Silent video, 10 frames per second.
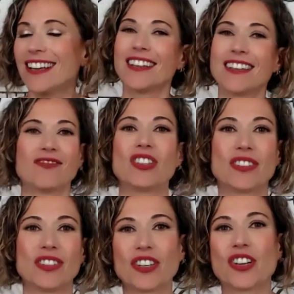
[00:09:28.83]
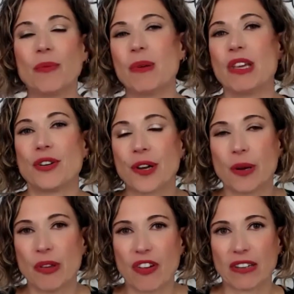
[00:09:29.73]
Gotcha. You're gonna be you're
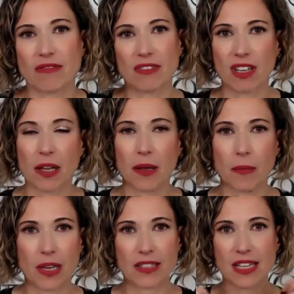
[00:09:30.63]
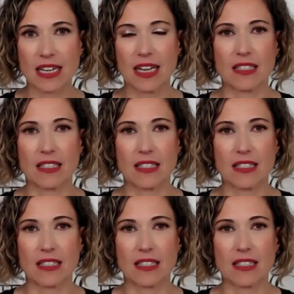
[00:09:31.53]
gonna be fine um, because they know.